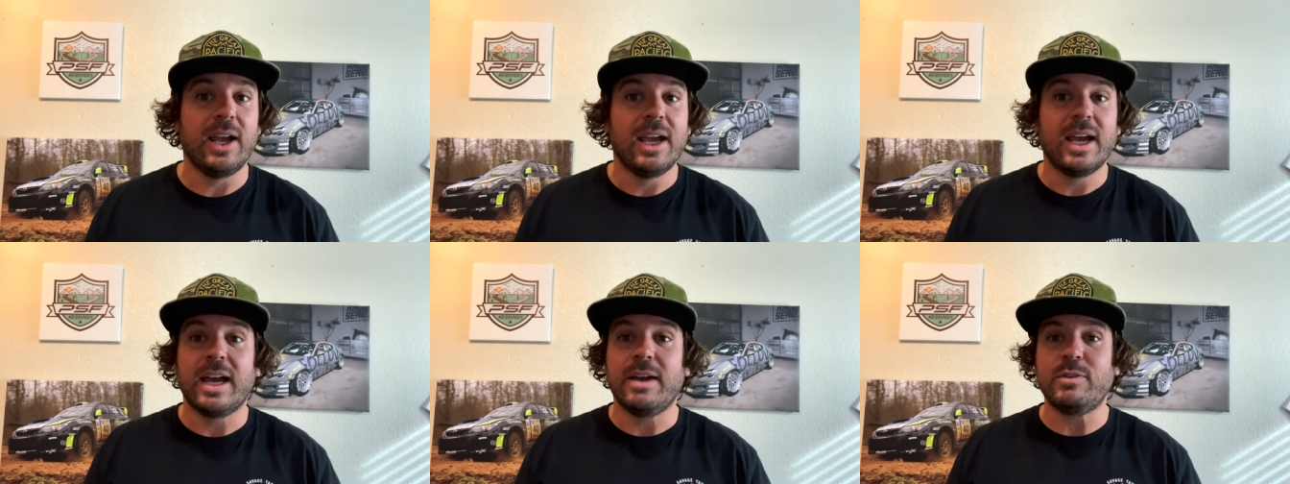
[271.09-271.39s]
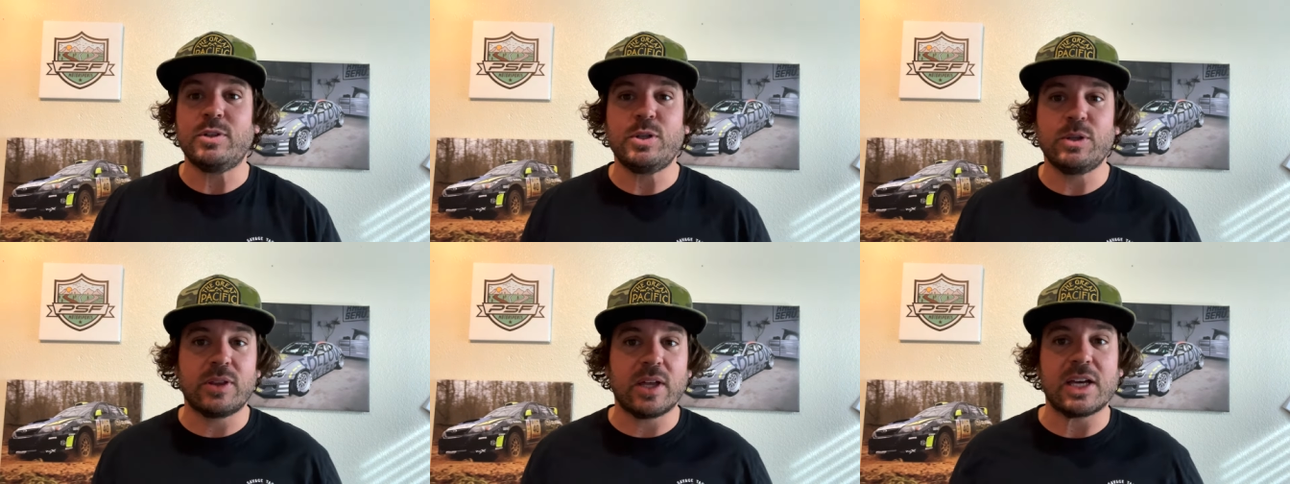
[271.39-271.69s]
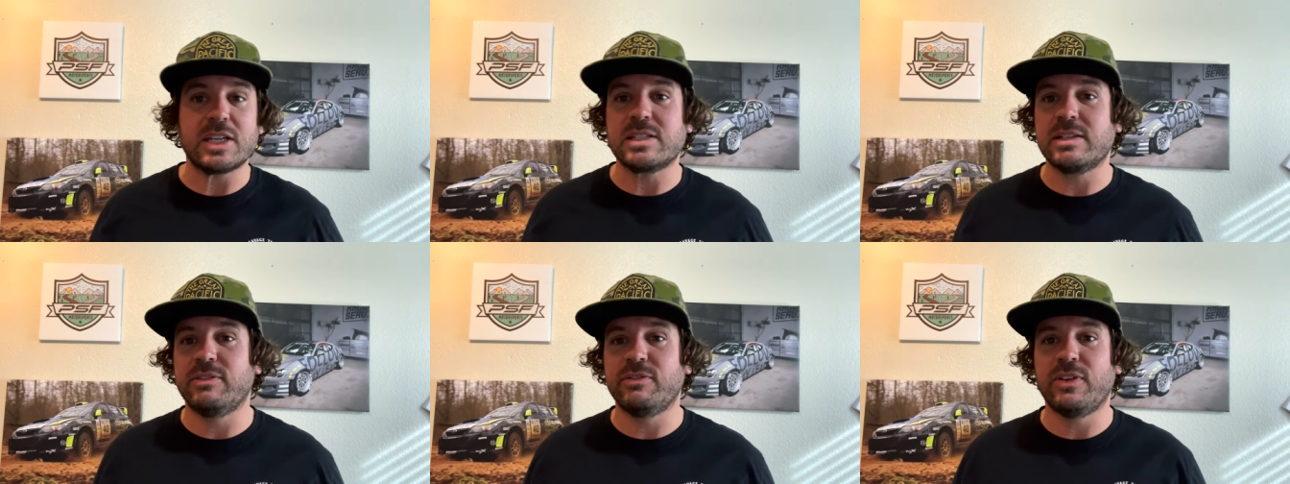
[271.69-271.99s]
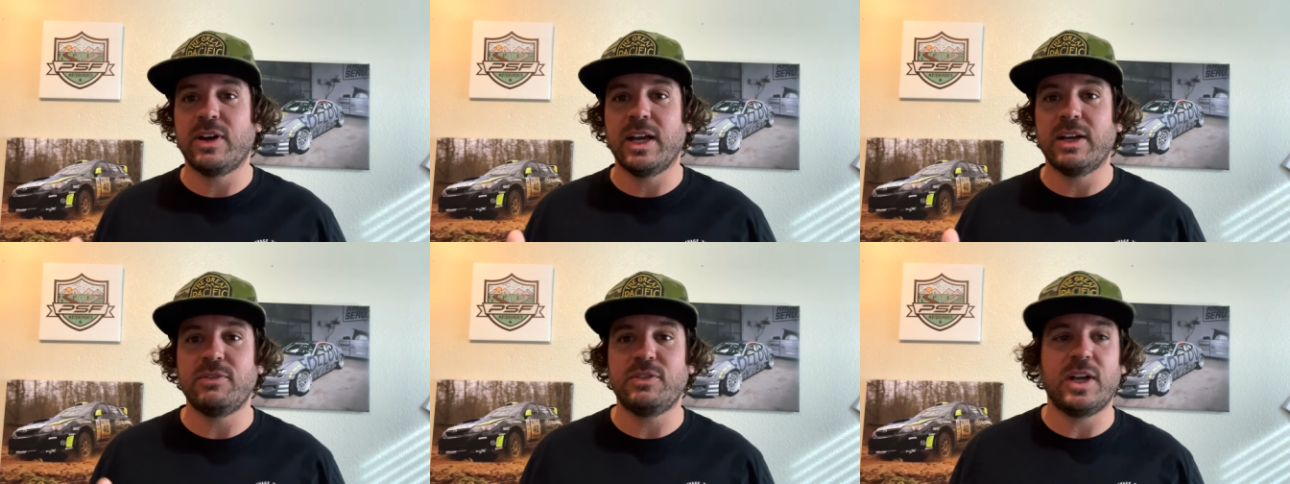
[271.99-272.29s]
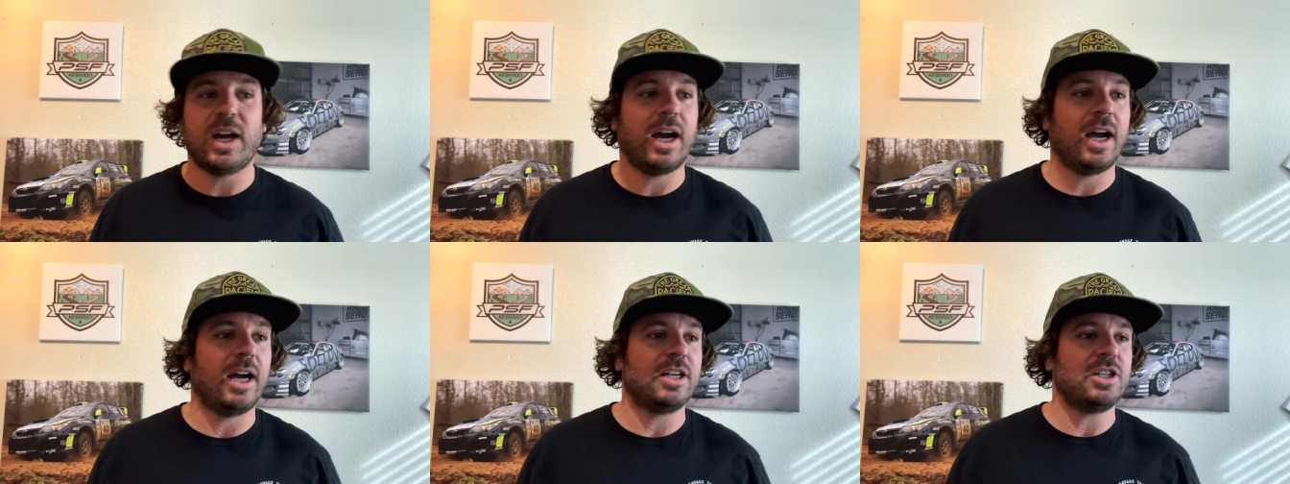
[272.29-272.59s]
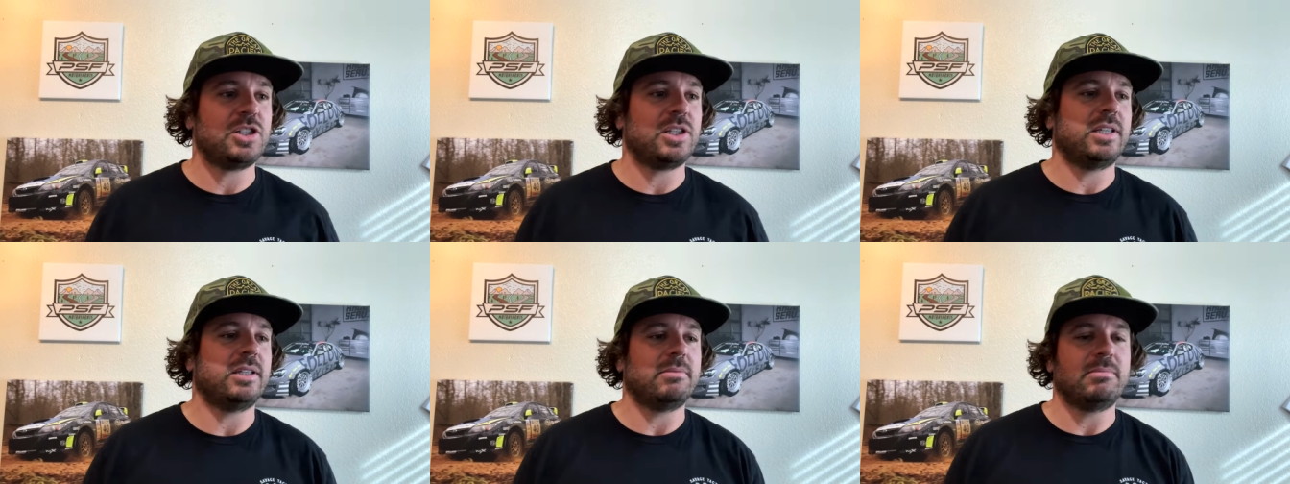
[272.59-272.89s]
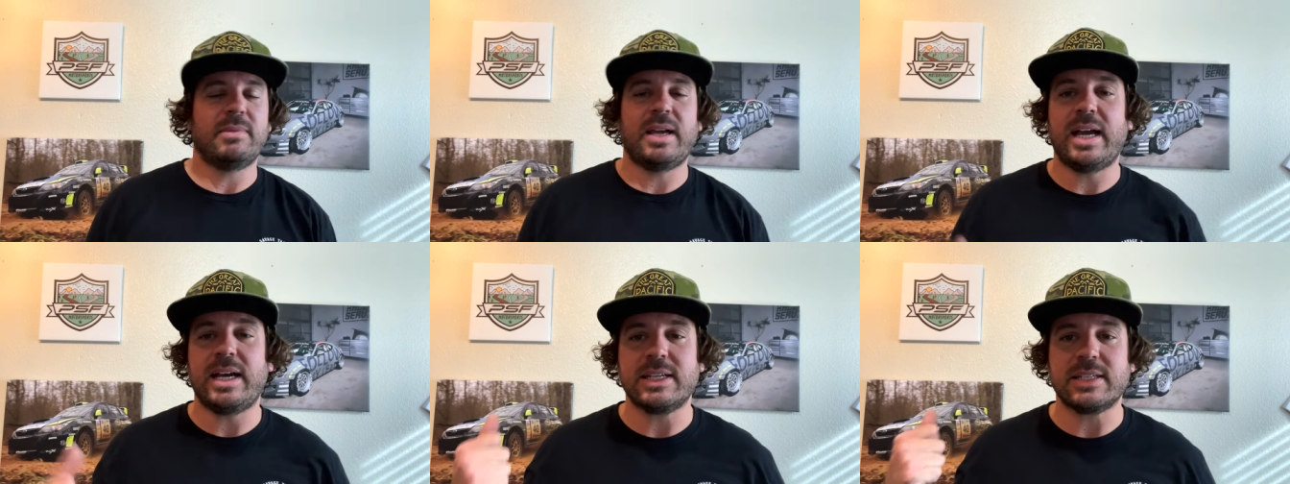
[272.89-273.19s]
I have a 2005 Dodge
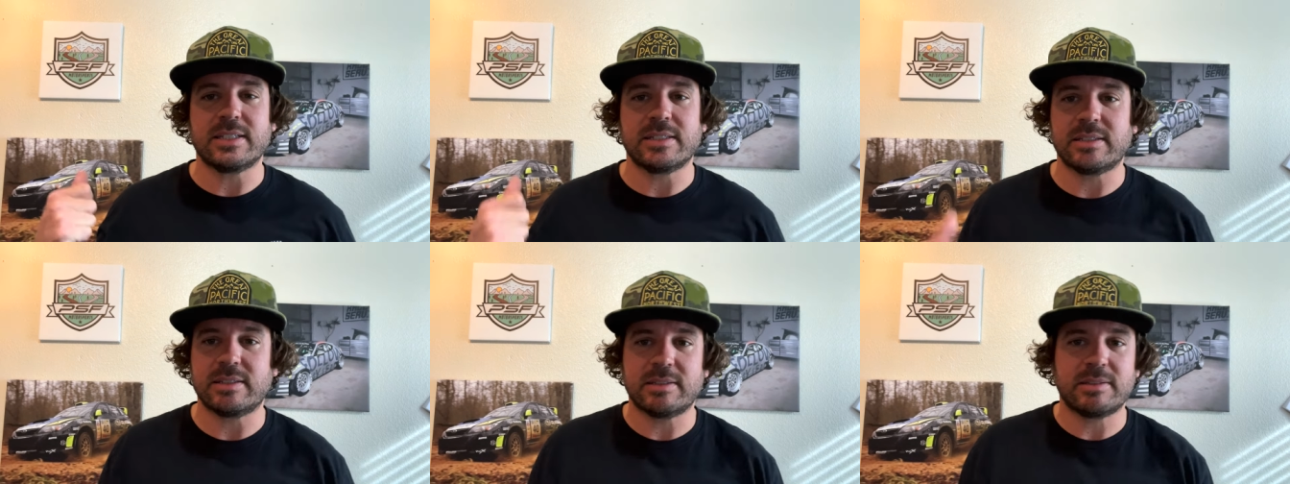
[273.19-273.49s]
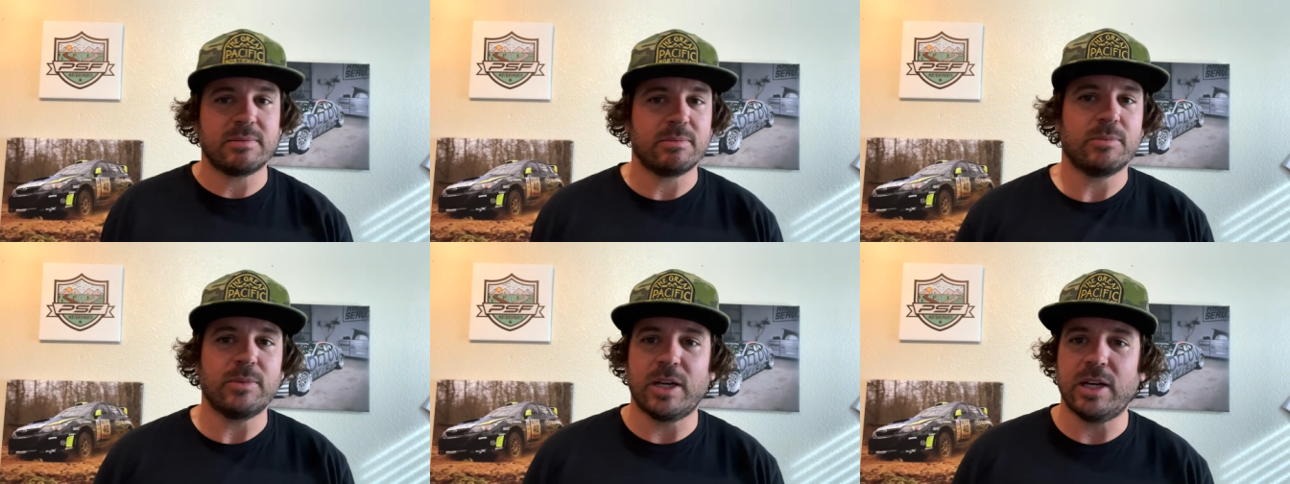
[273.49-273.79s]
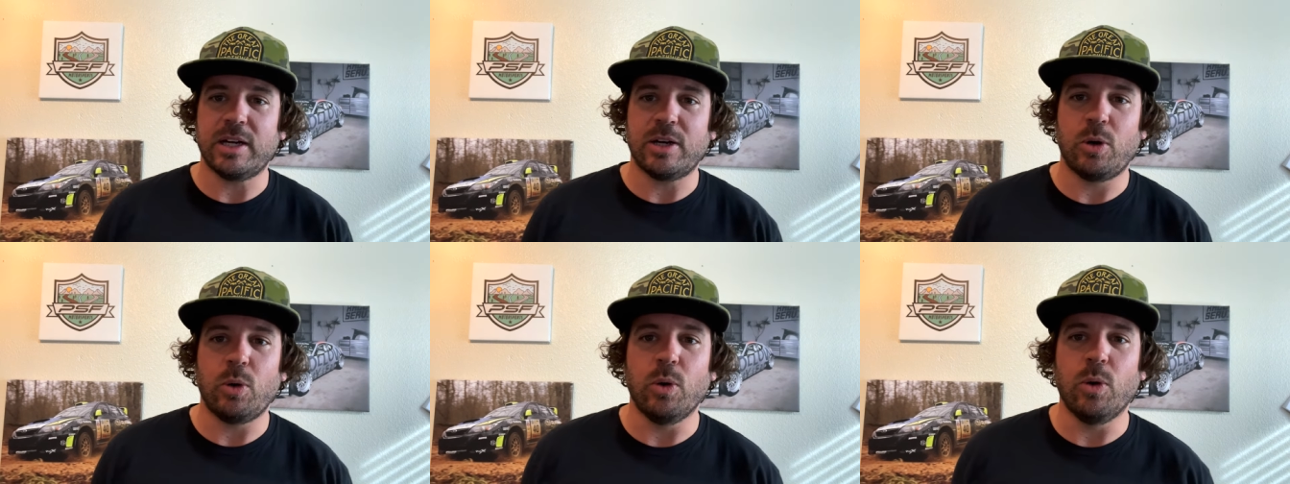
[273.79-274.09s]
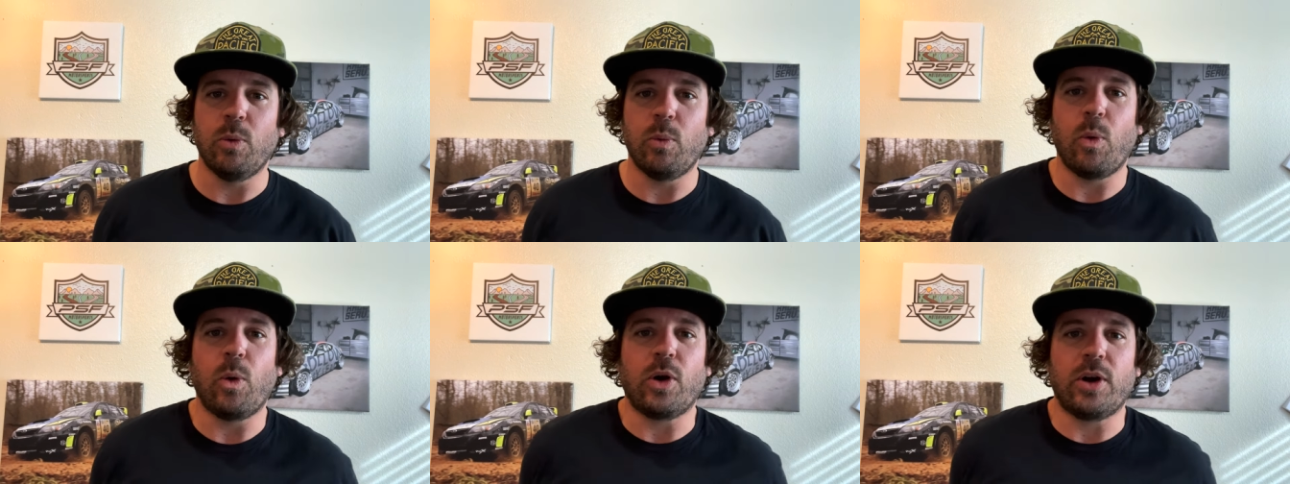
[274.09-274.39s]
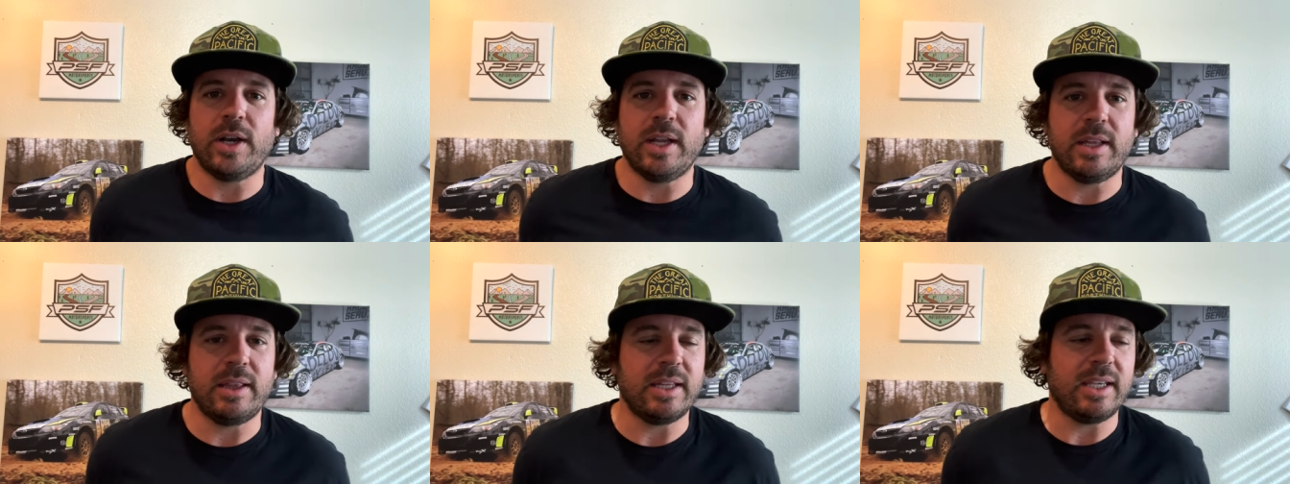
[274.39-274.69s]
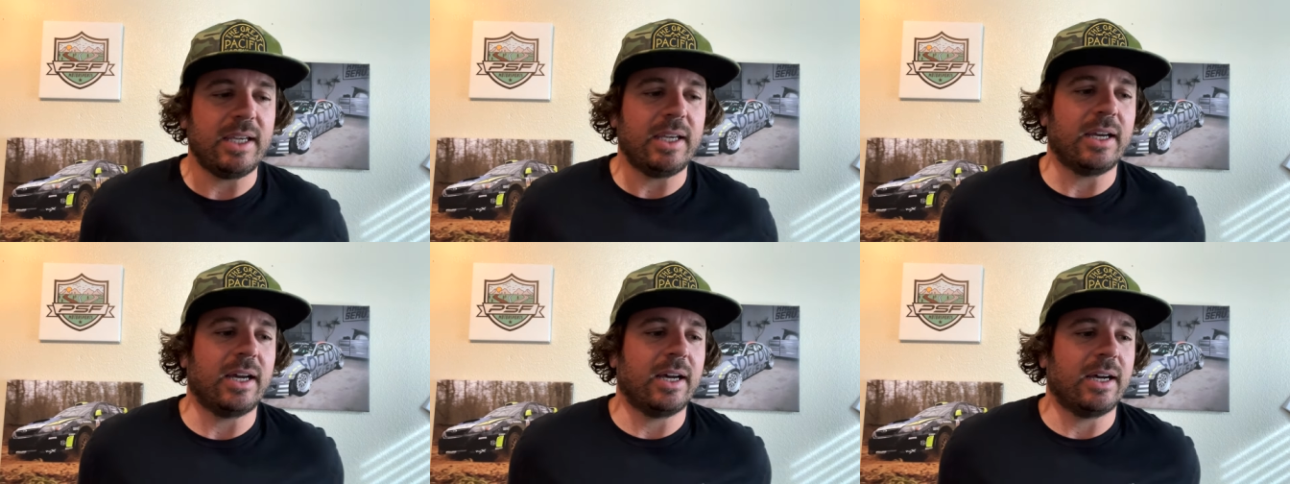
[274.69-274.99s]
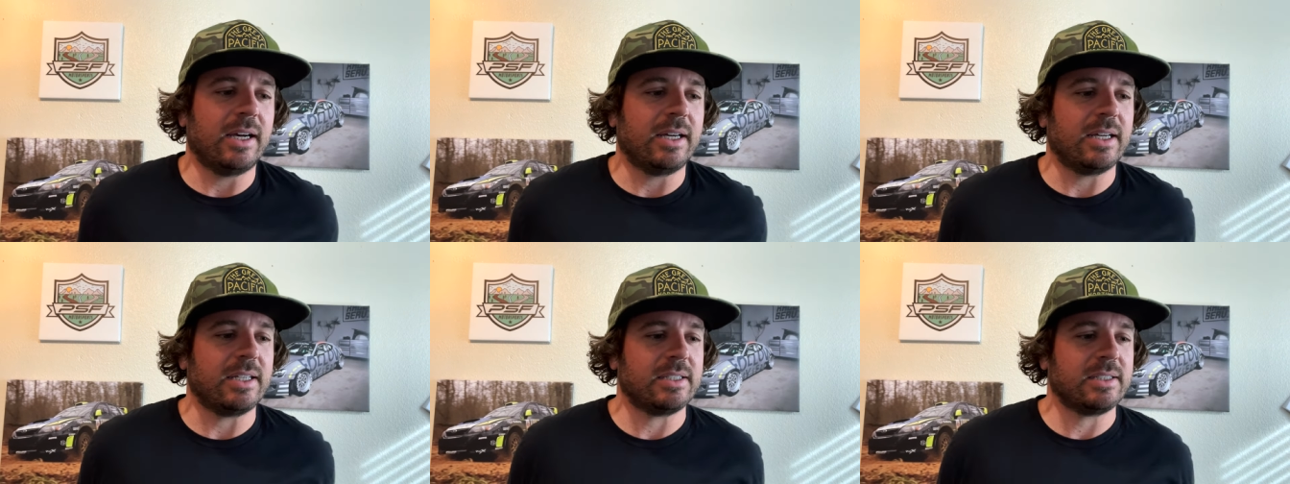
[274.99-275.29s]
that has a hole worn in the
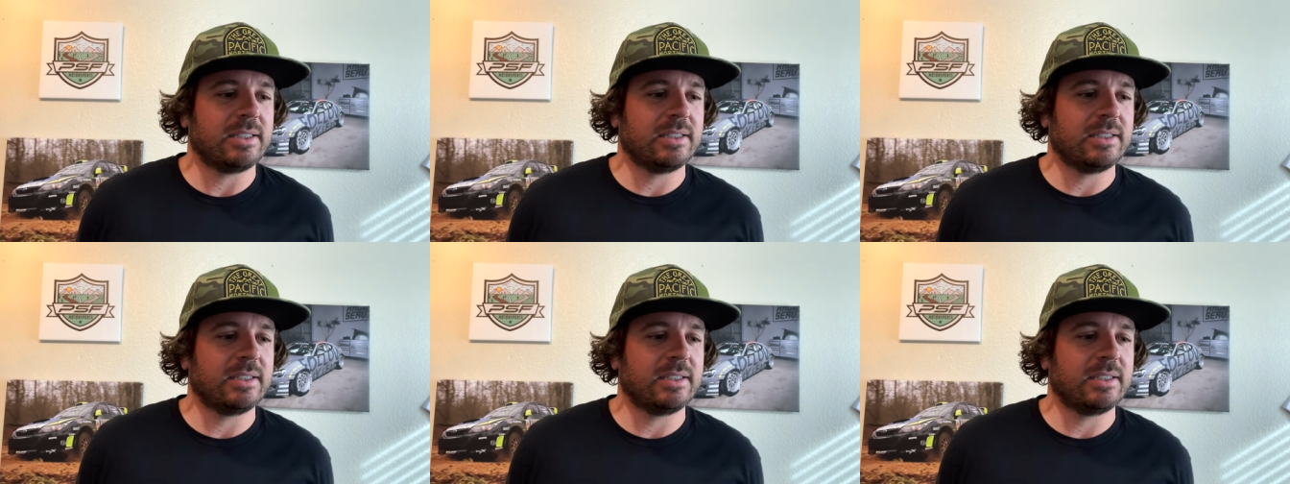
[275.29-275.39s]
uh,